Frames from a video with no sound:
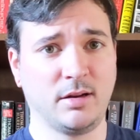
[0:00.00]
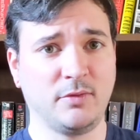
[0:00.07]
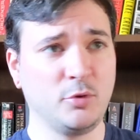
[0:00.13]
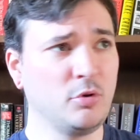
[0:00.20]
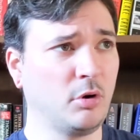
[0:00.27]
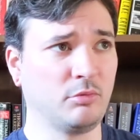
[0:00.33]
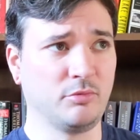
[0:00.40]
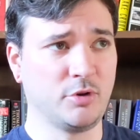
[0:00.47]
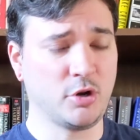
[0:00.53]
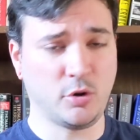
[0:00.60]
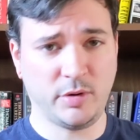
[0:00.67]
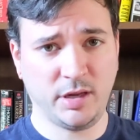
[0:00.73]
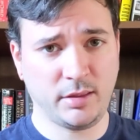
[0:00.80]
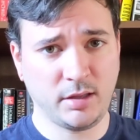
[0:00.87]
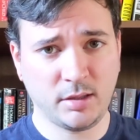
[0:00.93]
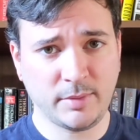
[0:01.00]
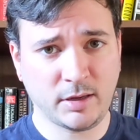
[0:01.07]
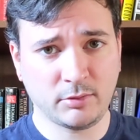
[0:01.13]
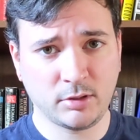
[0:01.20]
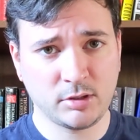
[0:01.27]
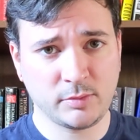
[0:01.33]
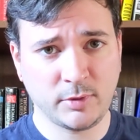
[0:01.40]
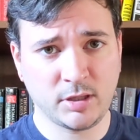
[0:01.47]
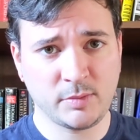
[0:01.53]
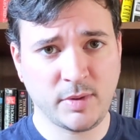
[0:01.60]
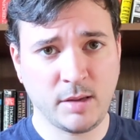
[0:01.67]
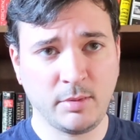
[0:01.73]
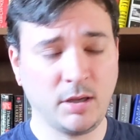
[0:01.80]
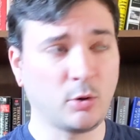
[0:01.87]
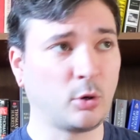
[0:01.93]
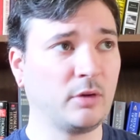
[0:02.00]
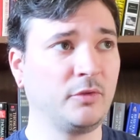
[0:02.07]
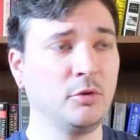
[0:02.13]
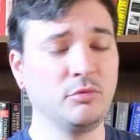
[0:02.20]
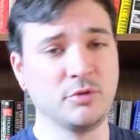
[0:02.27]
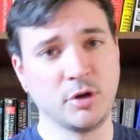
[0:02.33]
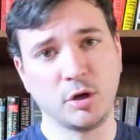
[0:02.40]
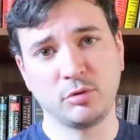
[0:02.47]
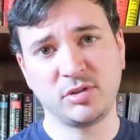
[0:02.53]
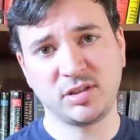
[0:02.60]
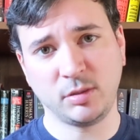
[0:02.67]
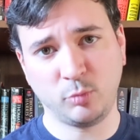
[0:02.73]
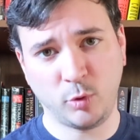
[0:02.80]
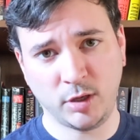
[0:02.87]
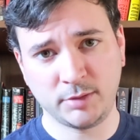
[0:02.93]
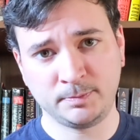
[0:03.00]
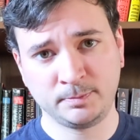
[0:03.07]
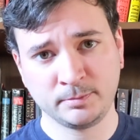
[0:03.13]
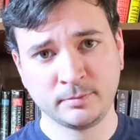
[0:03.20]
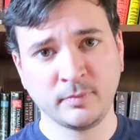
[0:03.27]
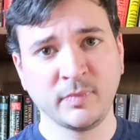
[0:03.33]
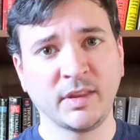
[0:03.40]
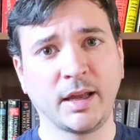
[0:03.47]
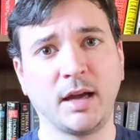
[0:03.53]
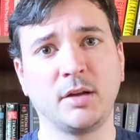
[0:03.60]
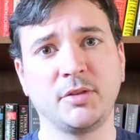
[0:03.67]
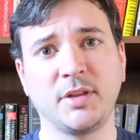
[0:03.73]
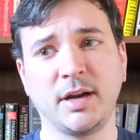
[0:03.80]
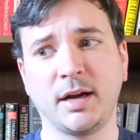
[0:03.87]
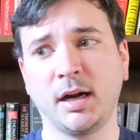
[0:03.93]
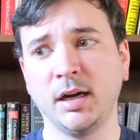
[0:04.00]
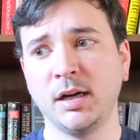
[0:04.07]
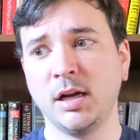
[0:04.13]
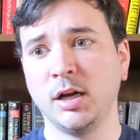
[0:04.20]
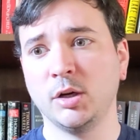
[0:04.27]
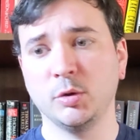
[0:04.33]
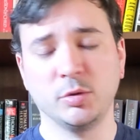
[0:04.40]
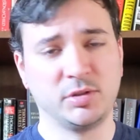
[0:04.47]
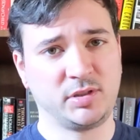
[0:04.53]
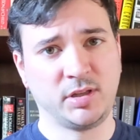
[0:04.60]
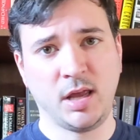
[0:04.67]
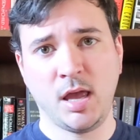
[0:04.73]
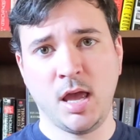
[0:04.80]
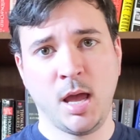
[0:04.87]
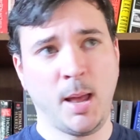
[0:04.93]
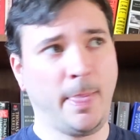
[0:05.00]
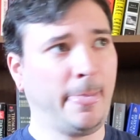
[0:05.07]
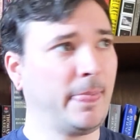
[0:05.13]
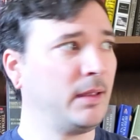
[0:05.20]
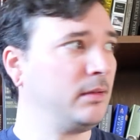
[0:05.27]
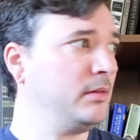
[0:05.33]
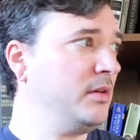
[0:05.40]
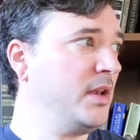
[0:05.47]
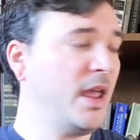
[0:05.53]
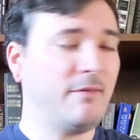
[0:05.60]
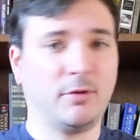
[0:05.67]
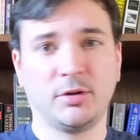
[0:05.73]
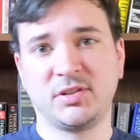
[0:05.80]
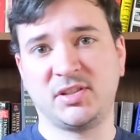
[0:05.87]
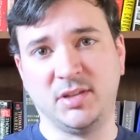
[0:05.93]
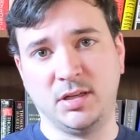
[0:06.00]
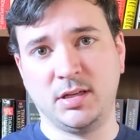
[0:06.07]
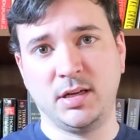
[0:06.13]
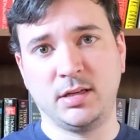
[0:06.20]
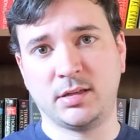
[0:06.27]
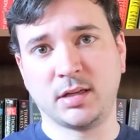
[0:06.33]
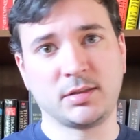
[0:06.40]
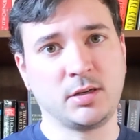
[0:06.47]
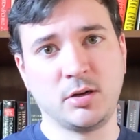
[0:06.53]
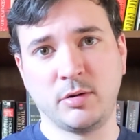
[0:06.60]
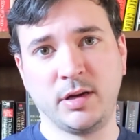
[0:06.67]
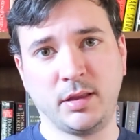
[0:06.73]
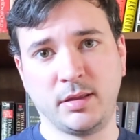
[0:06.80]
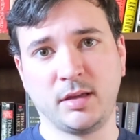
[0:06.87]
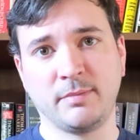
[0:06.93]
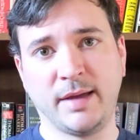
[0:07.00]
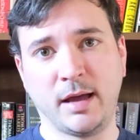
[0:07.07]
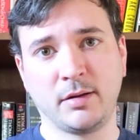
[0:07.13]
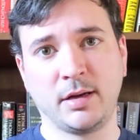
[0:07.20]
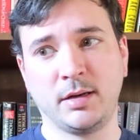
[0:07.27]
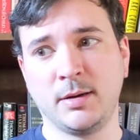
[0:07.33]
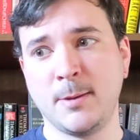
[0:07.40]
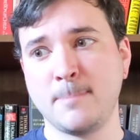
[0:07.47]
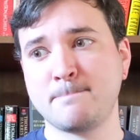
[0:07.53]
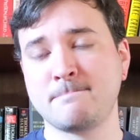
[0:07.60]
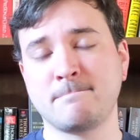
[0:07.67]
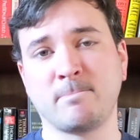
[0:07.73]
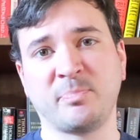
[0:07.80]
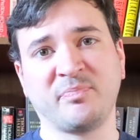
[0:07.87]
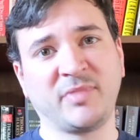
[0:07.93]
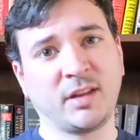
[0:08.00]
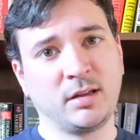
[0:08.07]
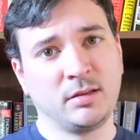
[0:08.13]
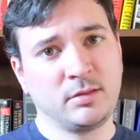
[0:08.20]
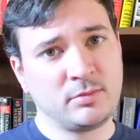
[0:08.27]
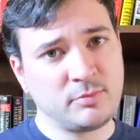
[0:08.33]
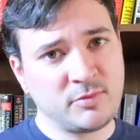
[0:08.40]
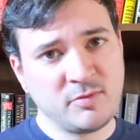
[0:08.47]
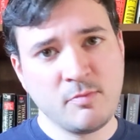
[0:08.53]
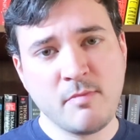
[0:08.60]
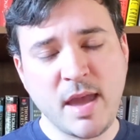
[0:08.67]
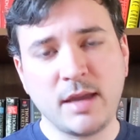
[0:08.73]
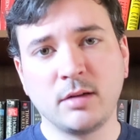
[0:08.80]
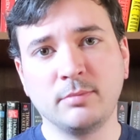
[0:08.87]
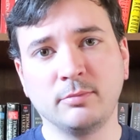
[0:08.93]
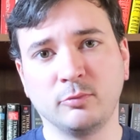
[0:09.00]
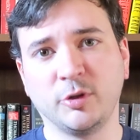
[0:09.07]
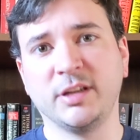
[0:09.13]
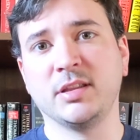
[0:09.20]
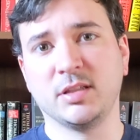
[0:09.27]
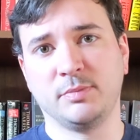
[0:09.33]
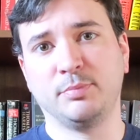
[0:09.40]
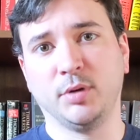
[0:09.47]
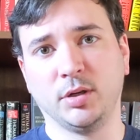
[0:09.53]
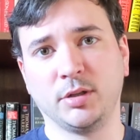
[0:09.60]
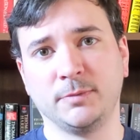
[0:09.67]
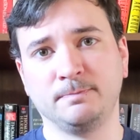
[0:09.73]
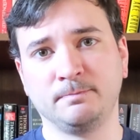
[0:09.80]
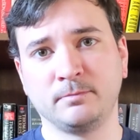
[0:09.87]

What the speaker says: don't know anything about Rosemary's Baby, or if you know someone out there who's never seen it, doesn't know anything about it, make them read this book